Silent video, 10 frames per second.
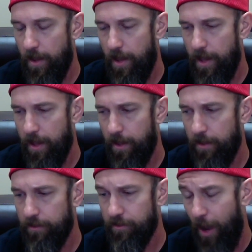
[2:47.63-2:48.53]

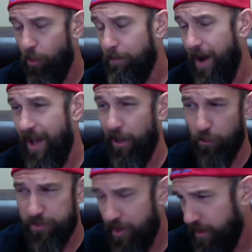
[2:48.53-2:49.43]
and I would buy a
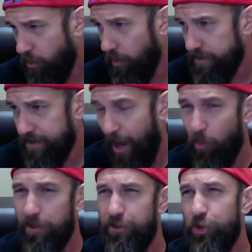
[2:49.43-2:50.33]
new study course. I
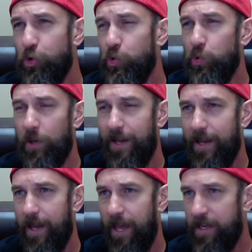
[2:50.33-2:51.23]
would do
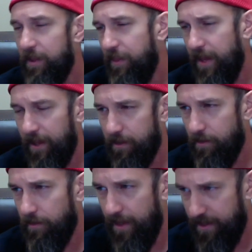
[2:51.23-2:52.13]
anything
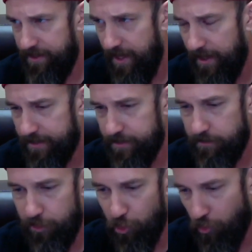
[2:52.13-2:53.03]
that it takes
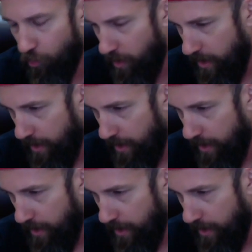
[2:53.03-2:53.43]
to